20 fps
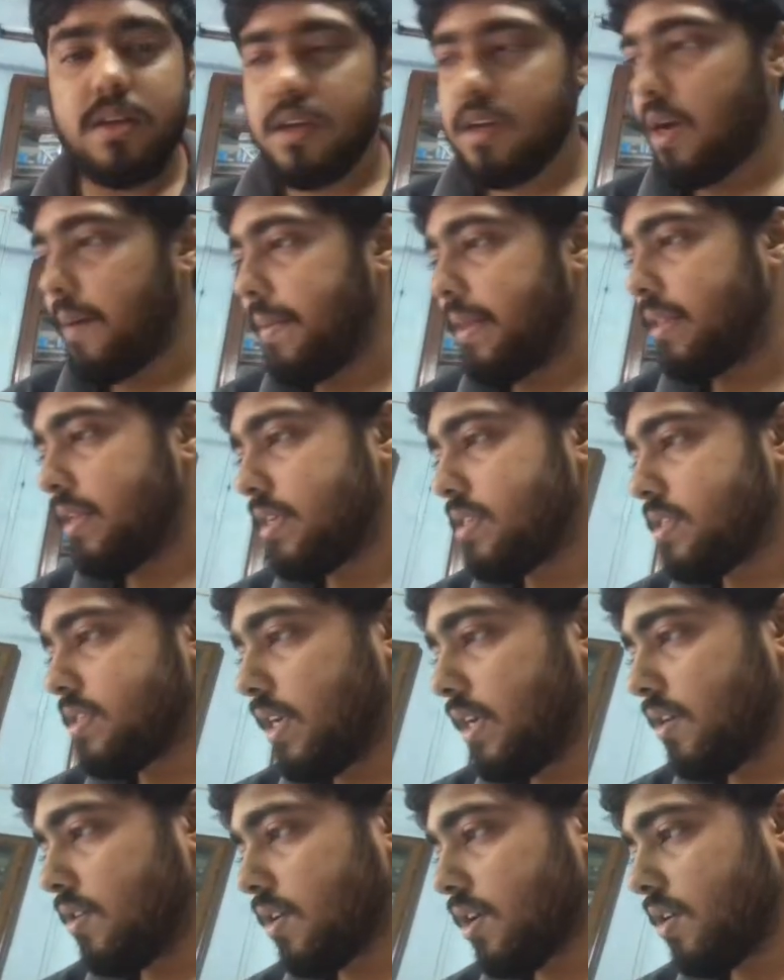I mean this
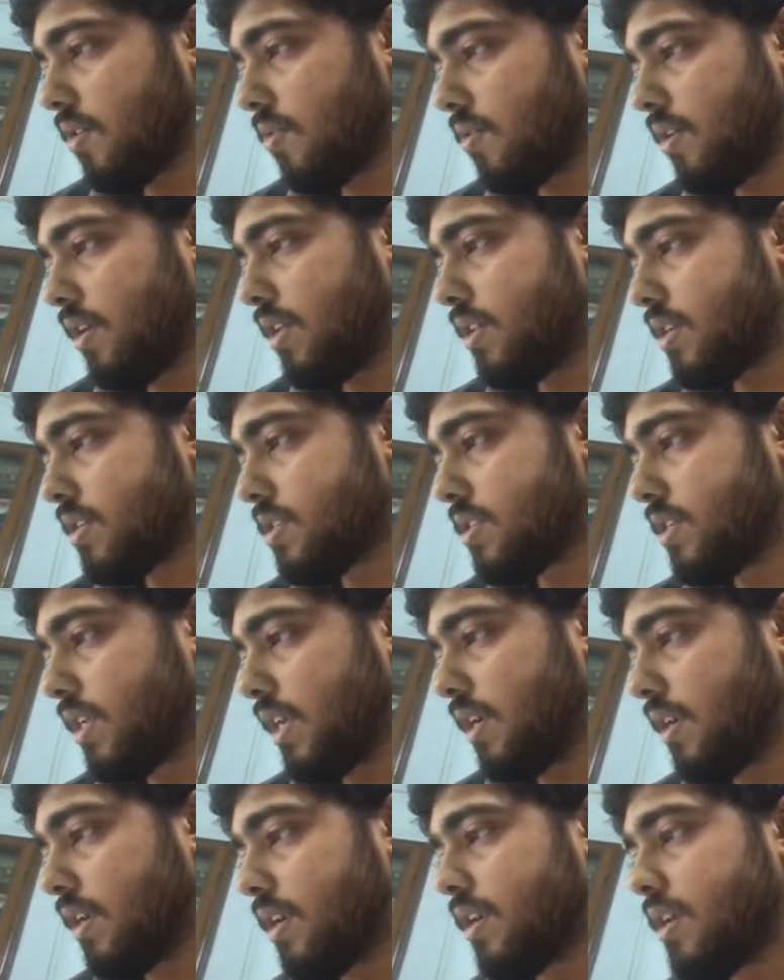D, okay, only this
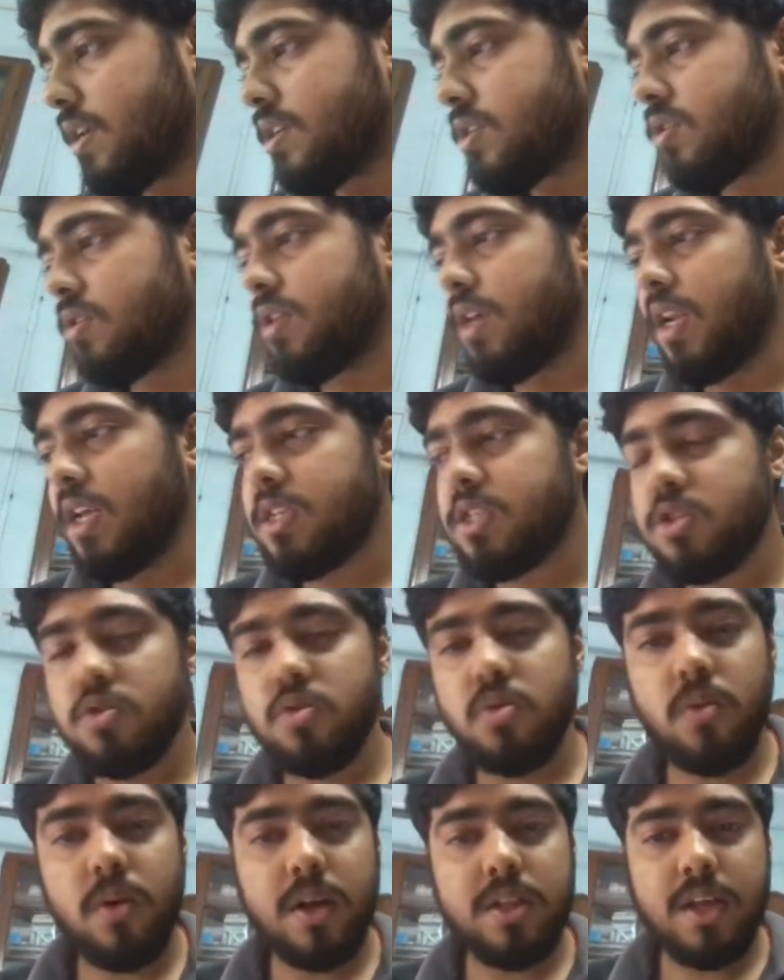D. So there is
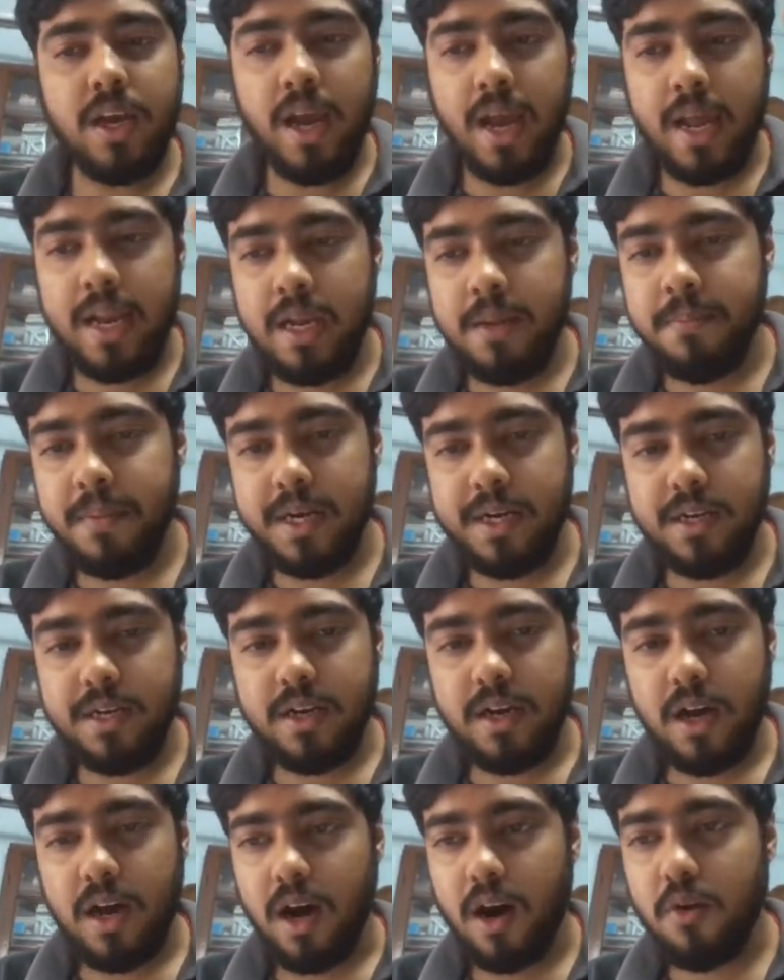no other element
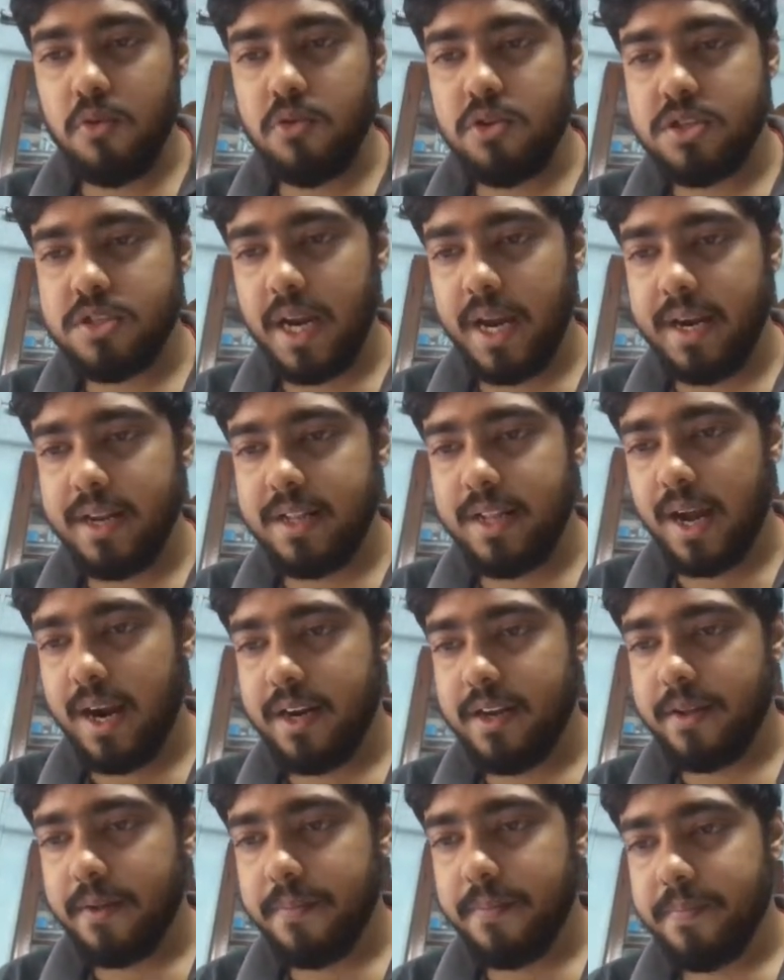outside
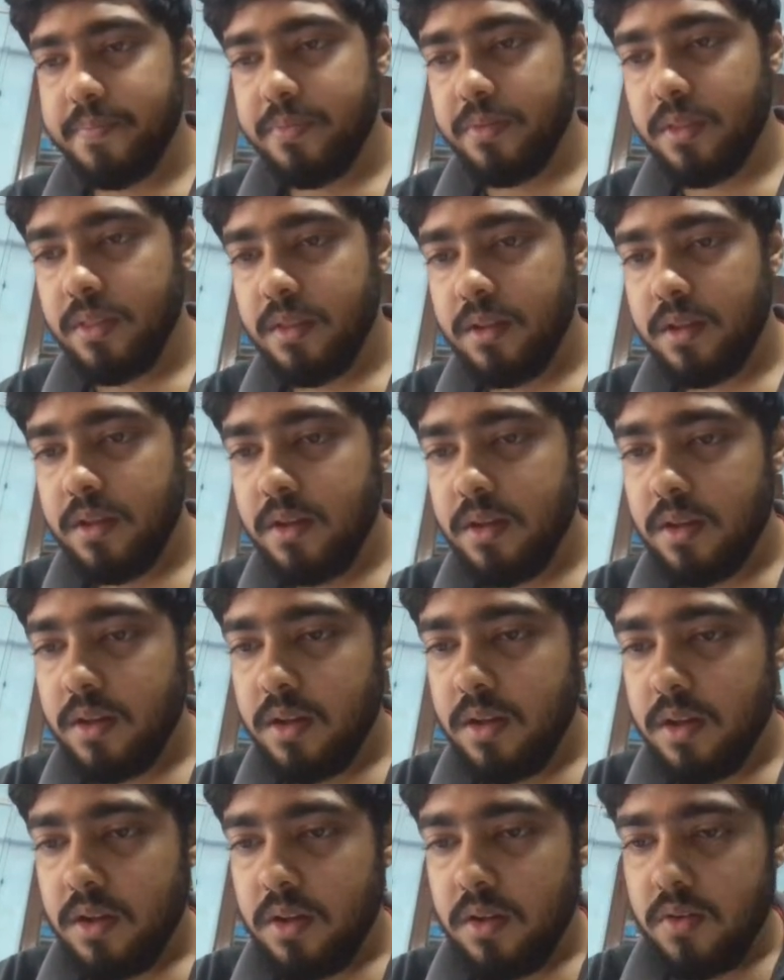that
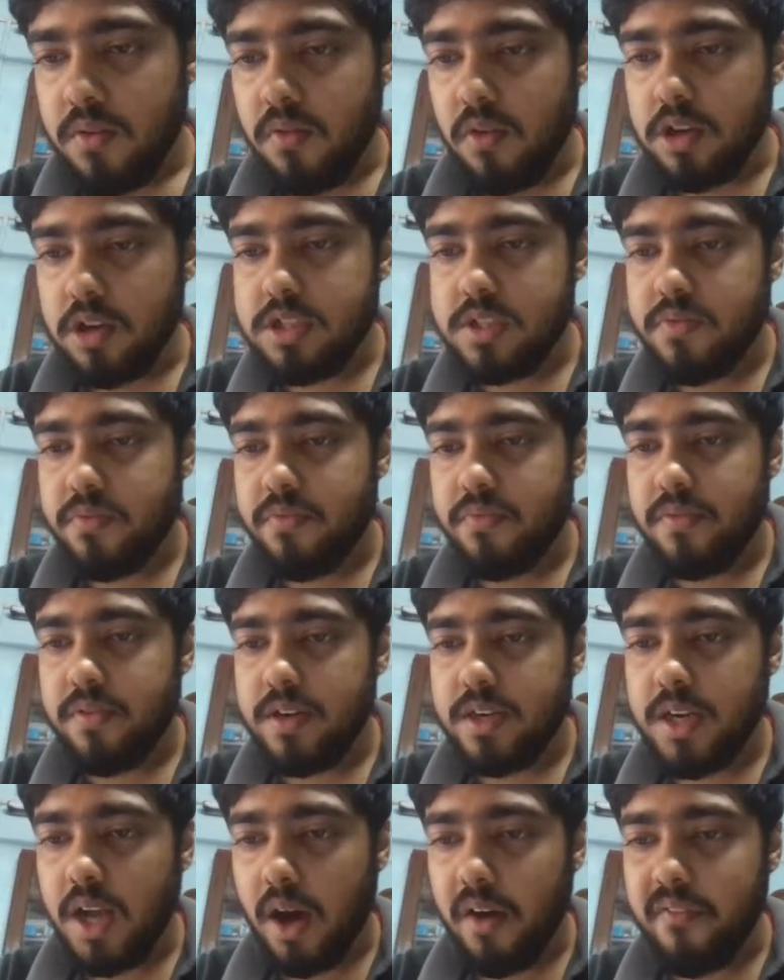was
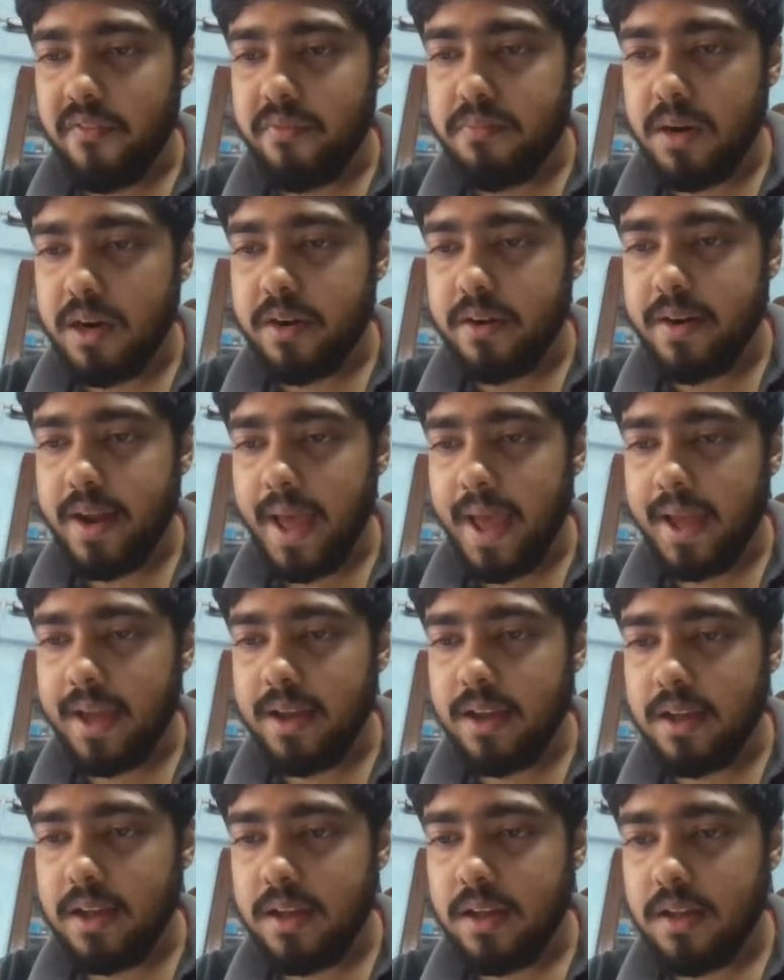tough but
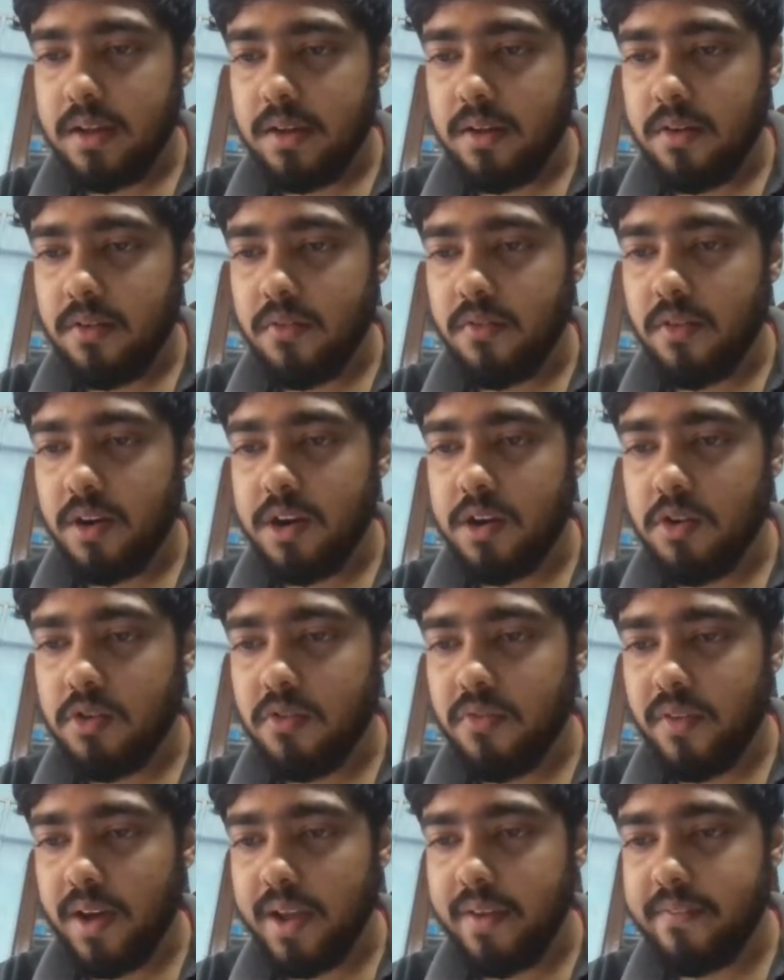ranked 1 to
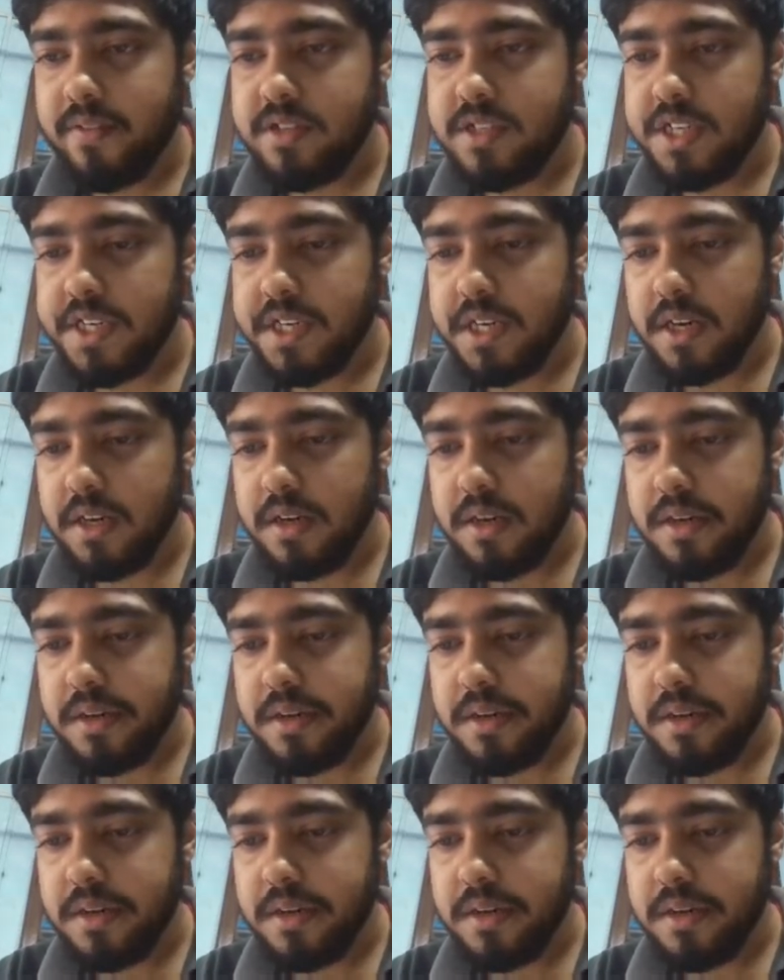5 cheater.